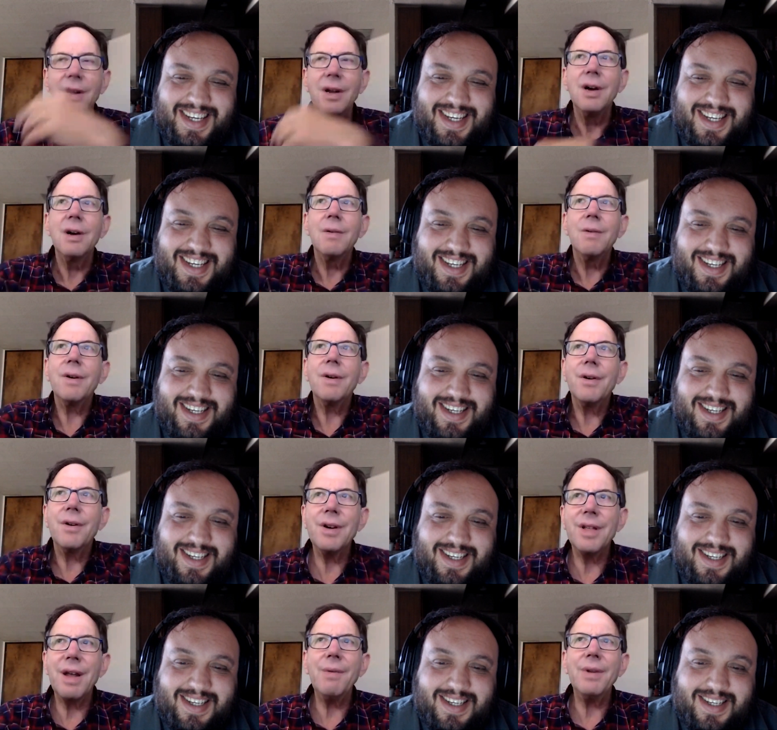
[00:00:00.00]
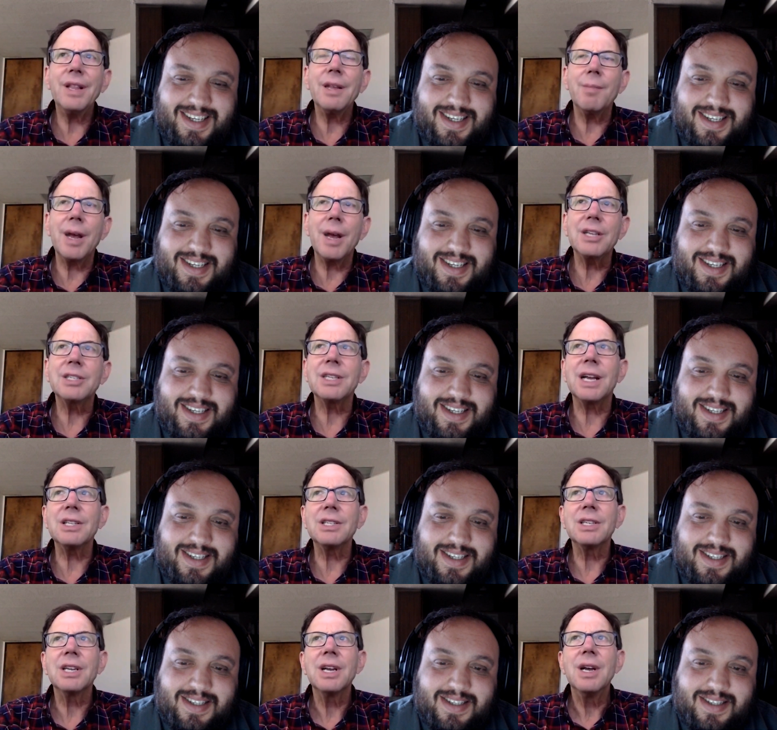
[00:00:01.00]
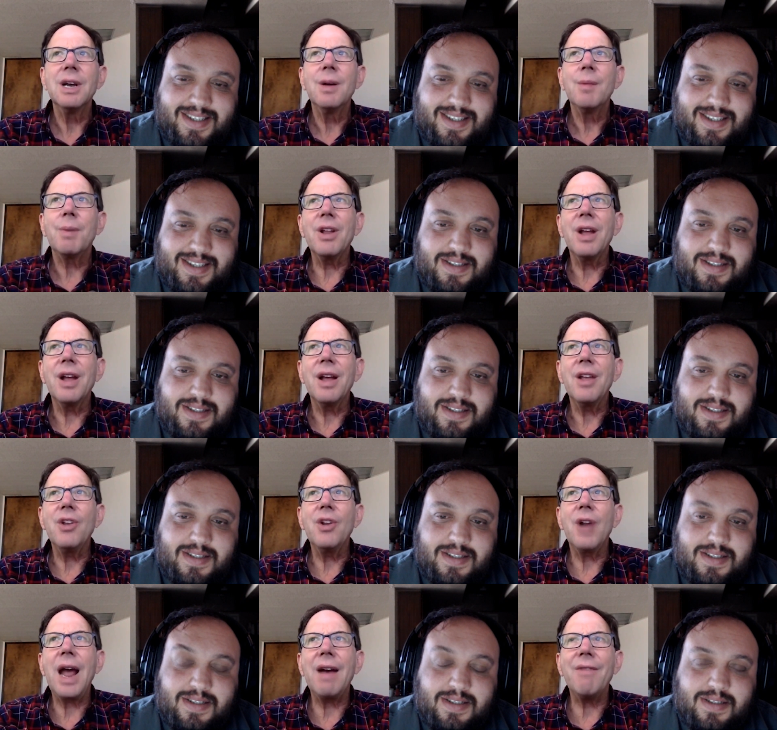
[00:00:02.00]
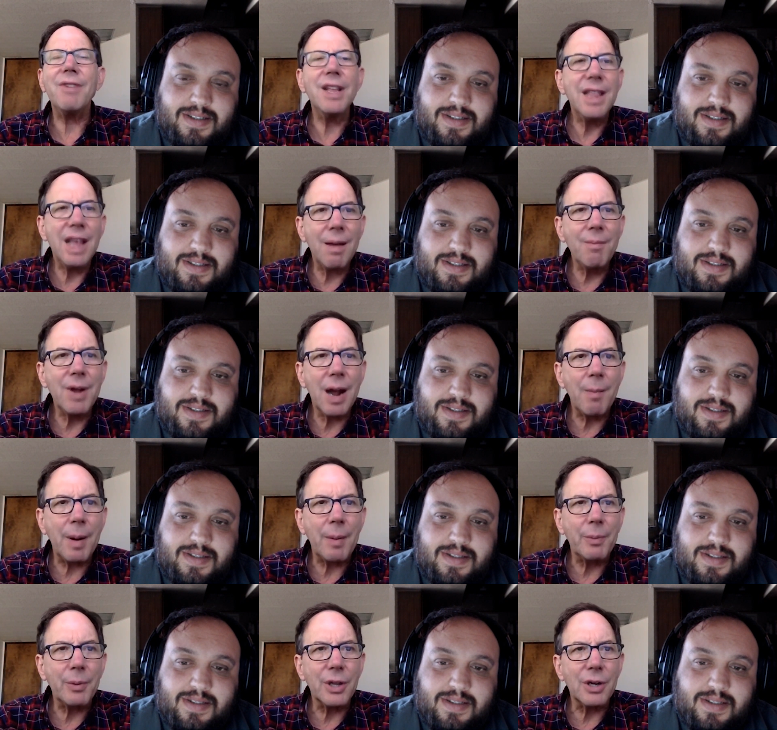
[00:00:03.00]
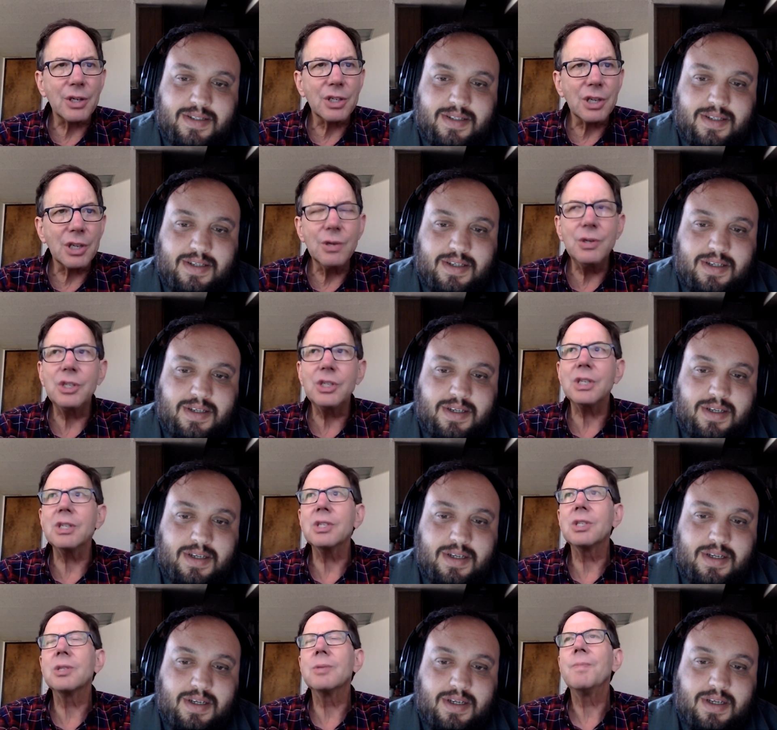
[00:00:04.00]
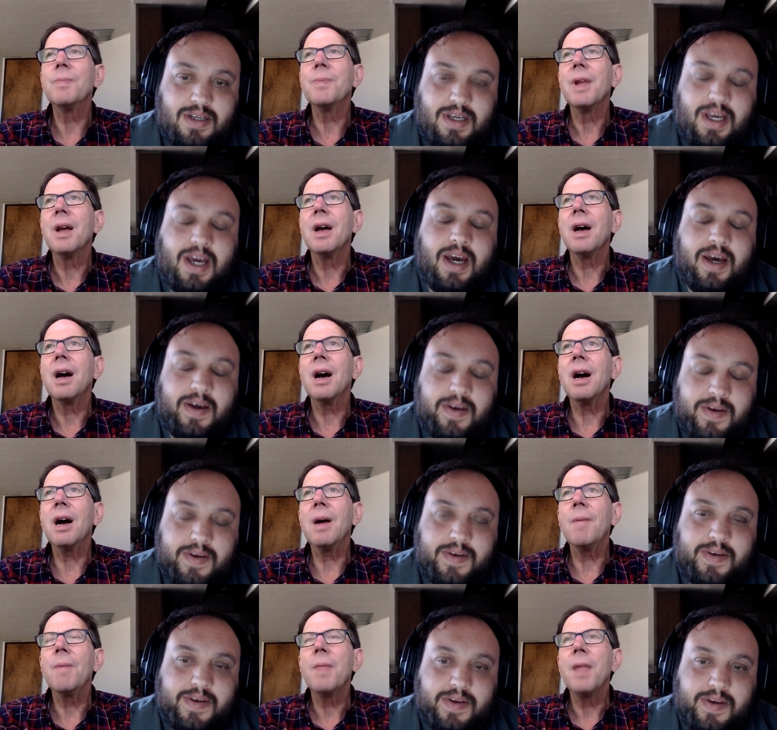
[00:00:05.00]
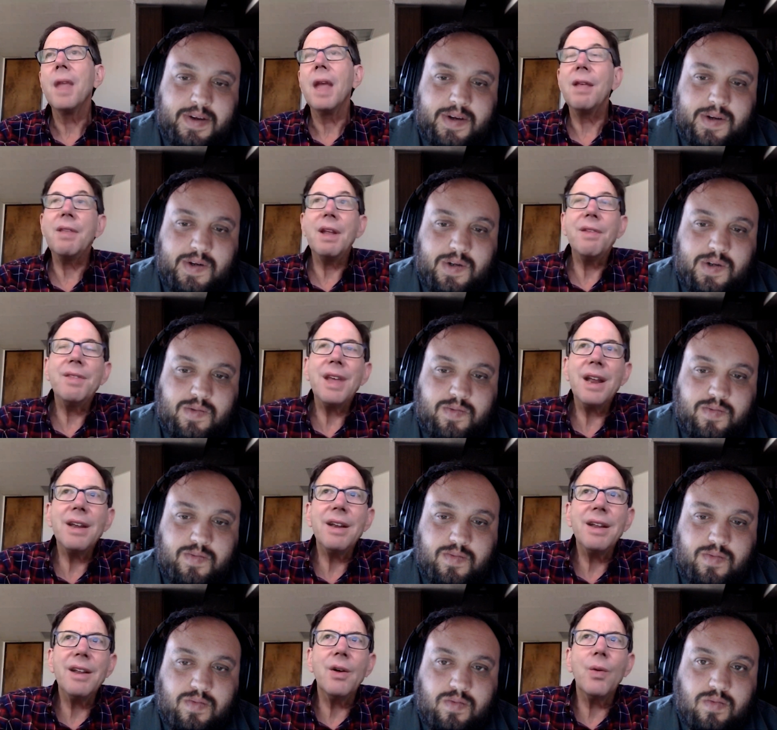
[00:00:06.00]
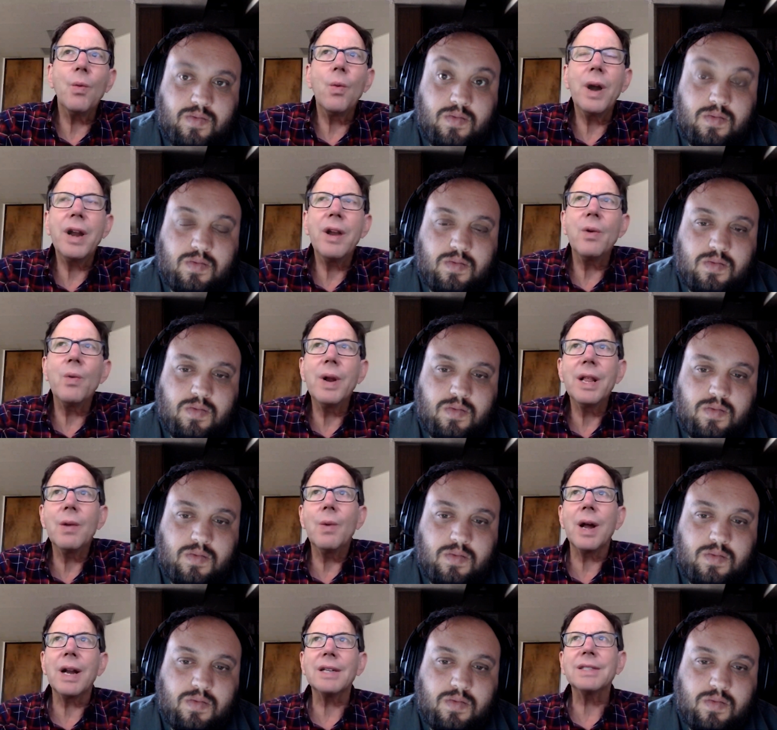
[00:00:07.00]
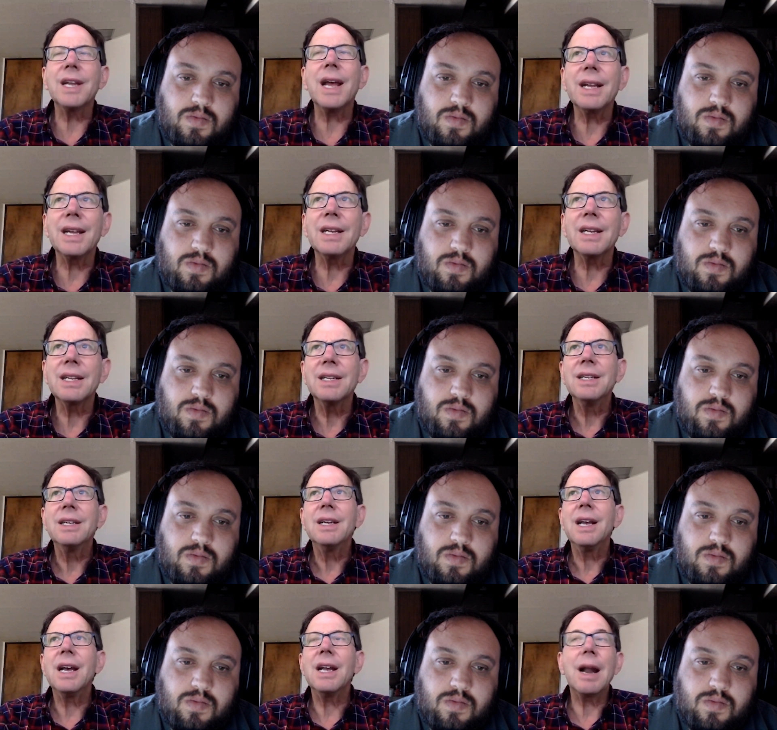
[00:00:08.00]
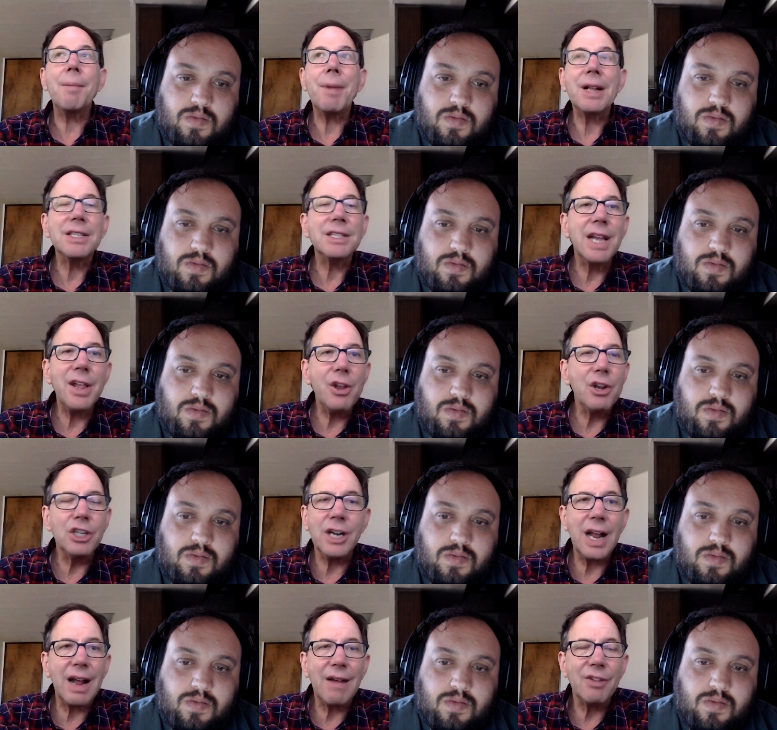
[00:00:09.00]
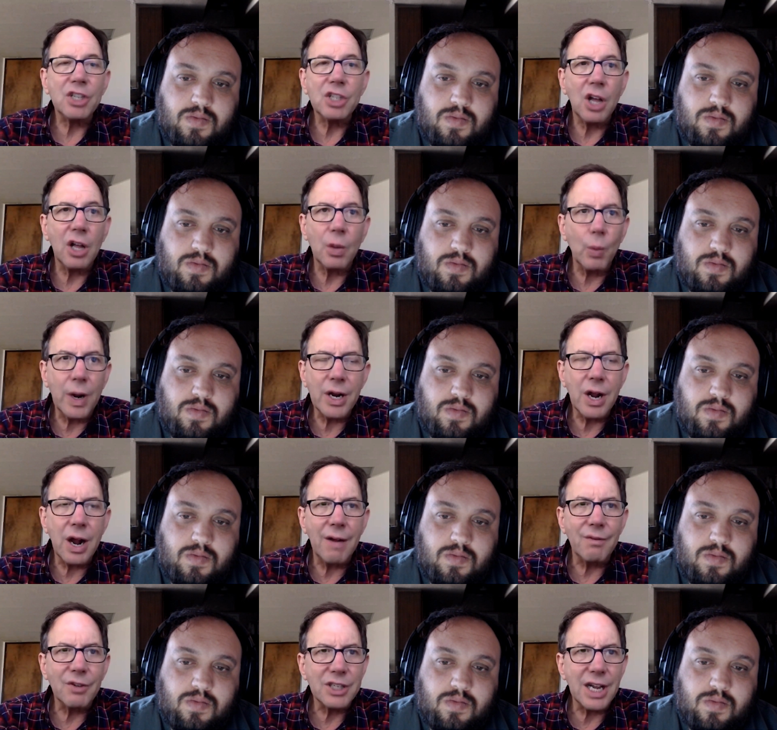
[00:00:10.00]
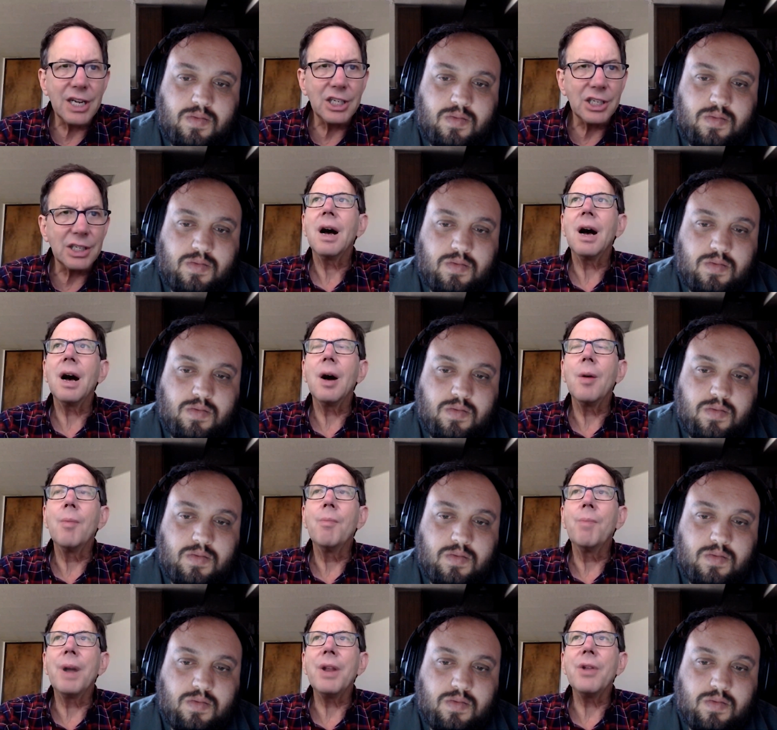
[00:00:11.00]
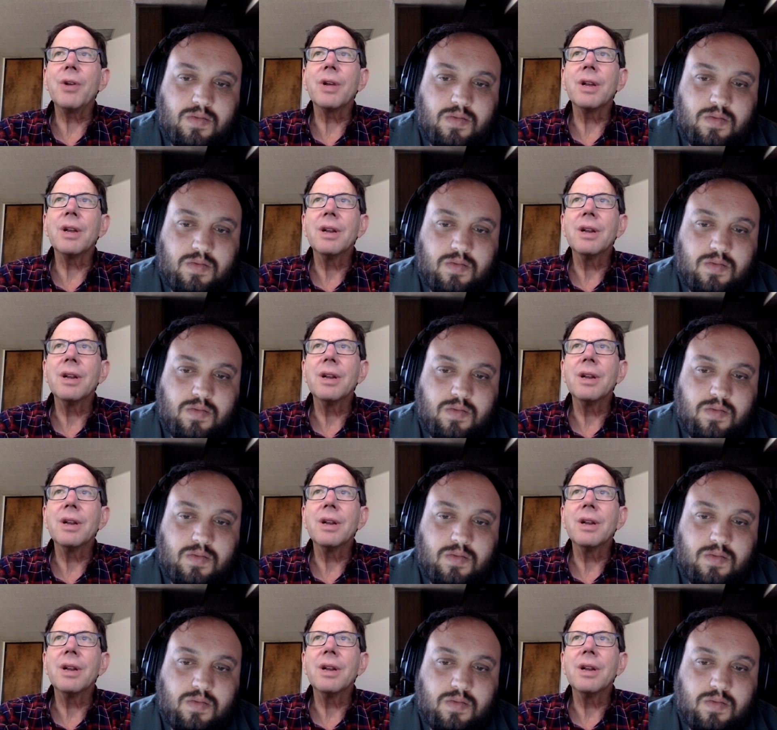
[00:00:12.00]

Speaker 1: well, that really makes sense. But you're having them come up with their solutions. Yeah. Uh, and then, and then, you know, where you really want to take it, and I'm not saying you should have this all in one conversation, but you can